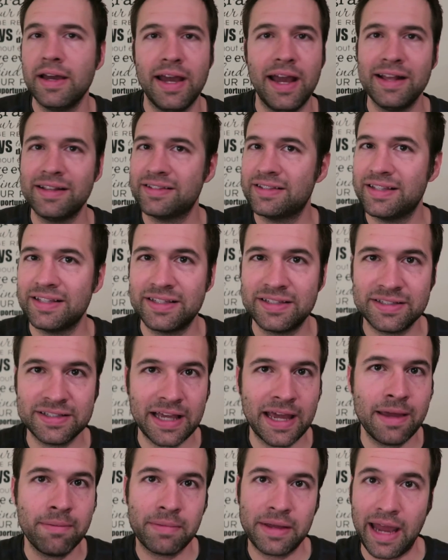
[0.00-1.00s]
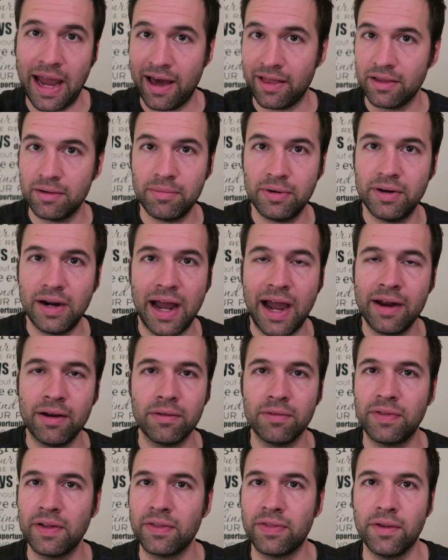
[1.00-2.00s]
It's the same caliber. I
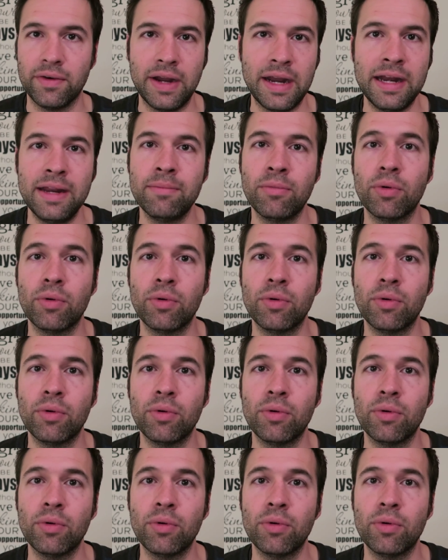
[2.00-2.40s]
don't think they're any